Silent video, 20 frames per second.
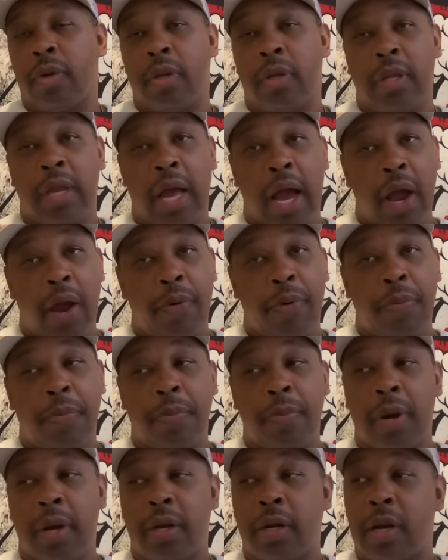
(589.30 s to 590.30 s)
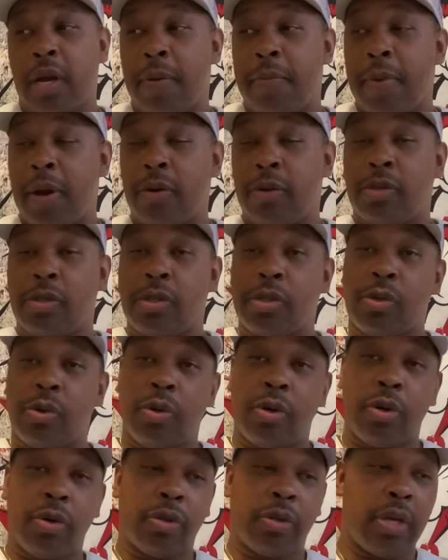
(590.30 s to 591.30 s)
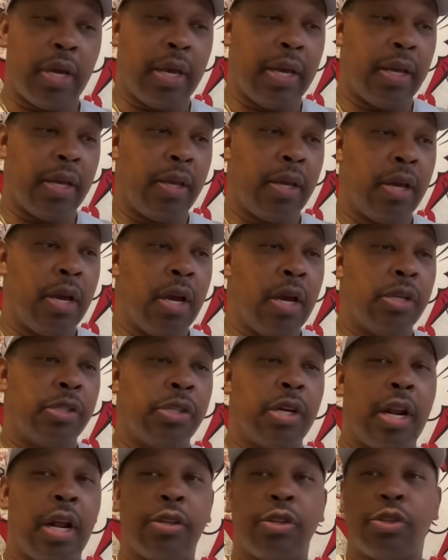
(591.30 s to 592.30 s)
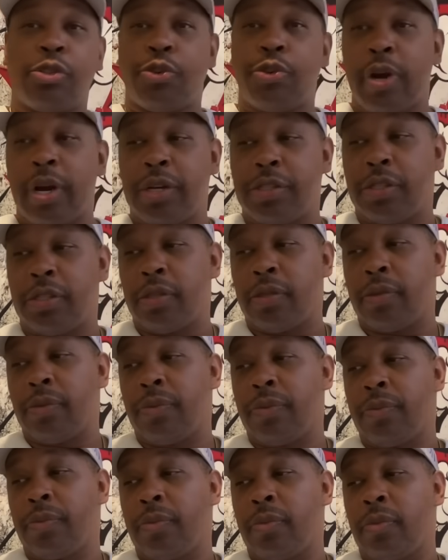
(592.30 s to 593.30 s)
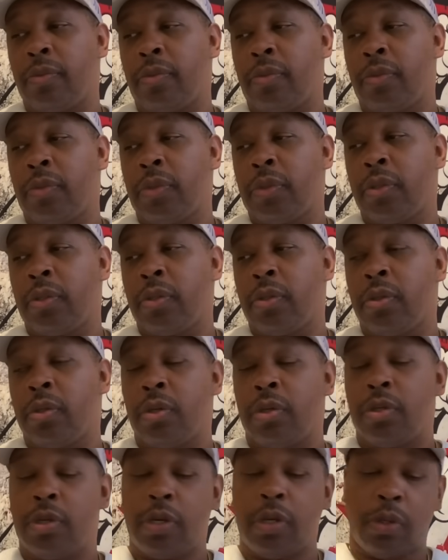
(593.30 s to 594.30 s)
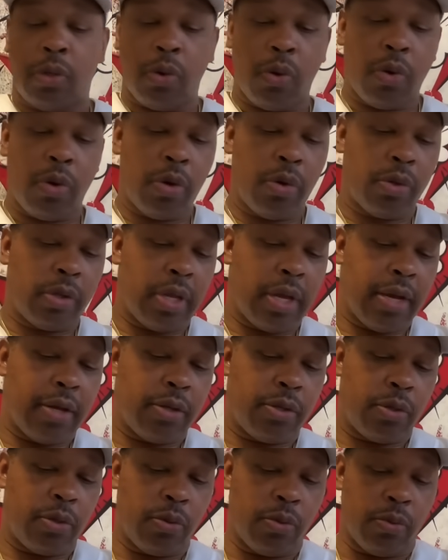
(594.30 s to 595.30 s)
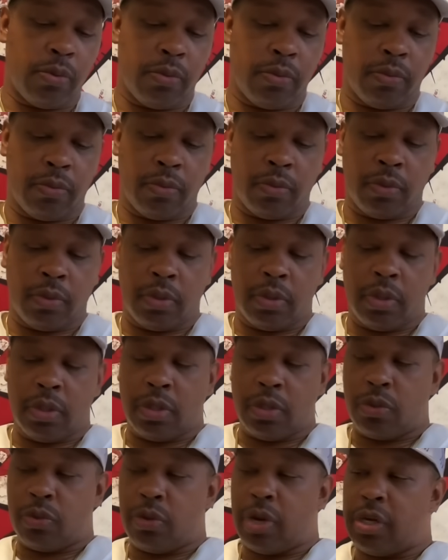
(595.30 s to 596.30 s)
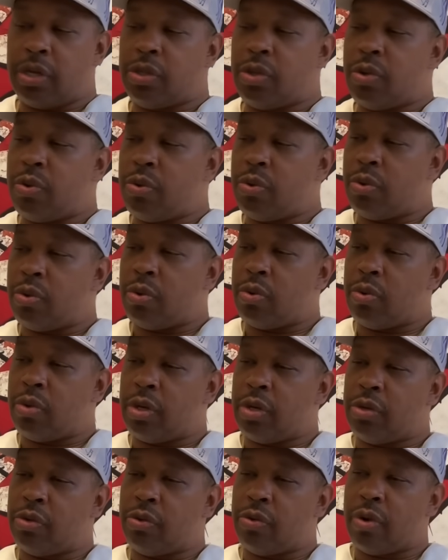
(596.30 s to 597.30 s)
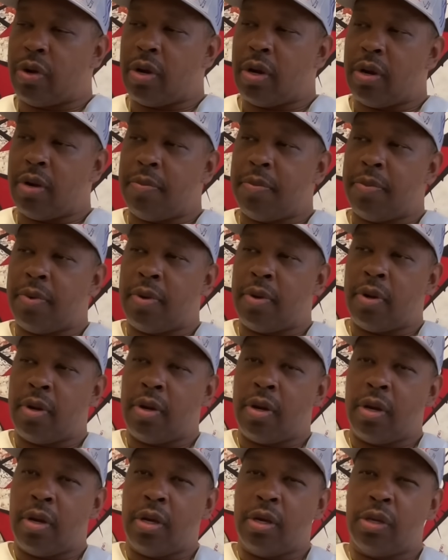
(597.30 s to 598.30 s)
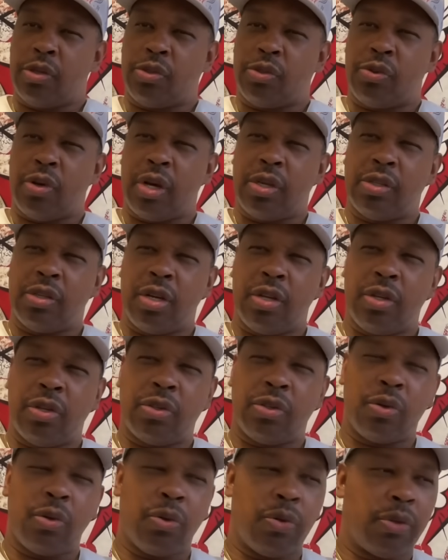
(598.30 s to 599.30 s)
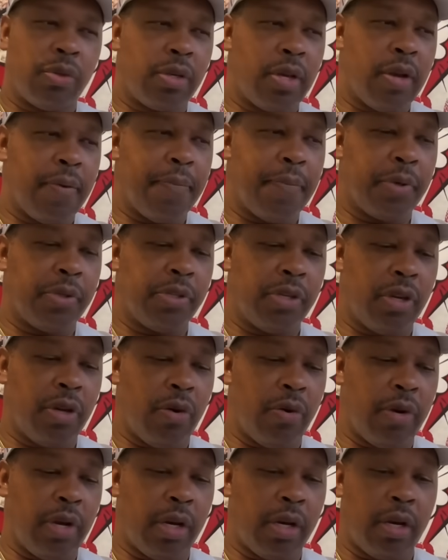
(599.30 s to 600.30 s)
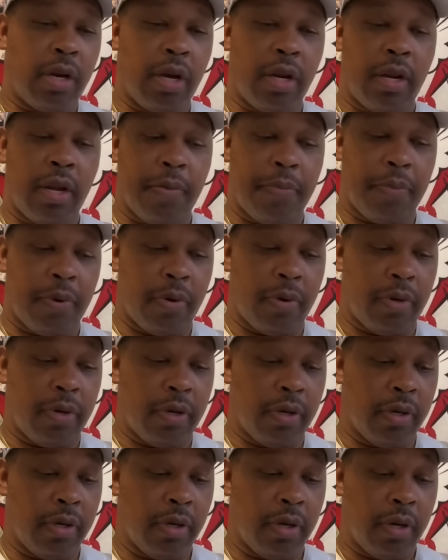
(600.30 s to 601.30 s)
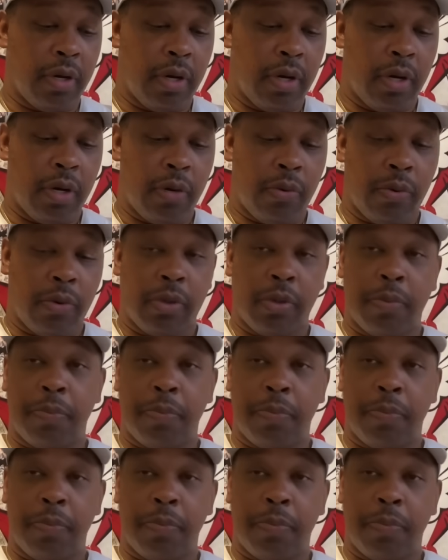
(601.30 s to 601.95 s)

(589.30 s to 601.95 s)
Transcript: Nari about to come out. She doing her thing. Shout out to Treasure. She doing her thing too. Treasure on, on Instagram It's Treasure underscore something, but she on there cutting up on there with the